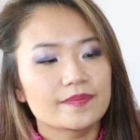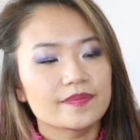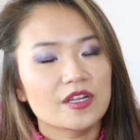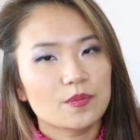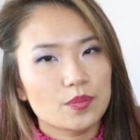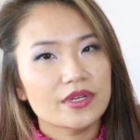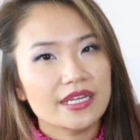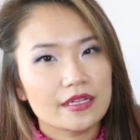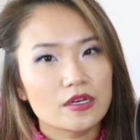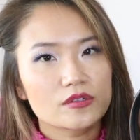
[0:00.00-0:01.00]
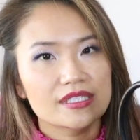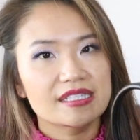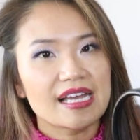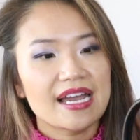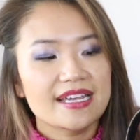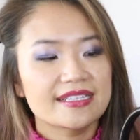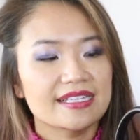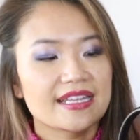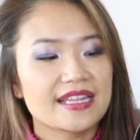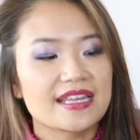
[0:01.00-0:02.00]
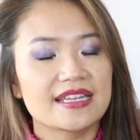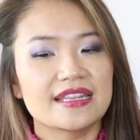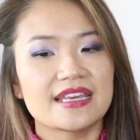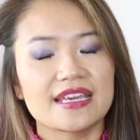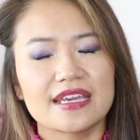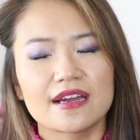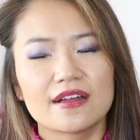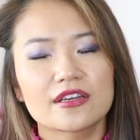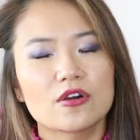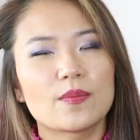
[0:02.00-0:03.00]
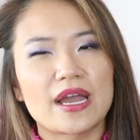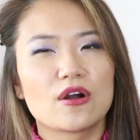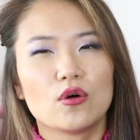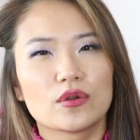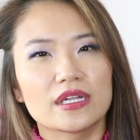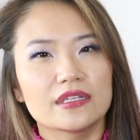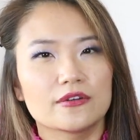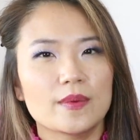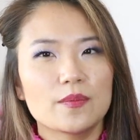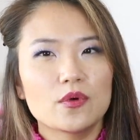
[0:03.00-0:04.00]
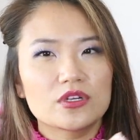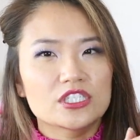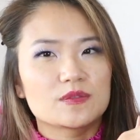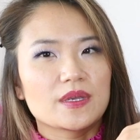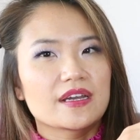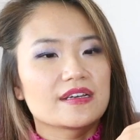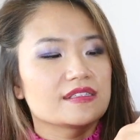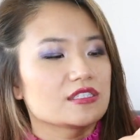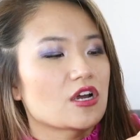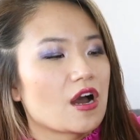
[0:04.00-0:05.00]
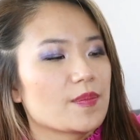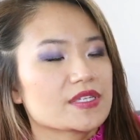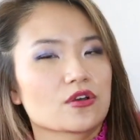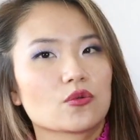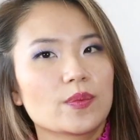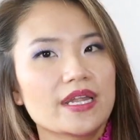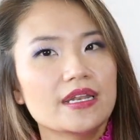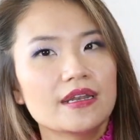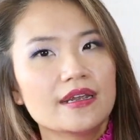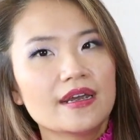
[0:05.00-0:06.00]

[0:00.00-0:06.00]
they're pretty close in size, and then the on-the-go might hold a little bit more just because the top is open.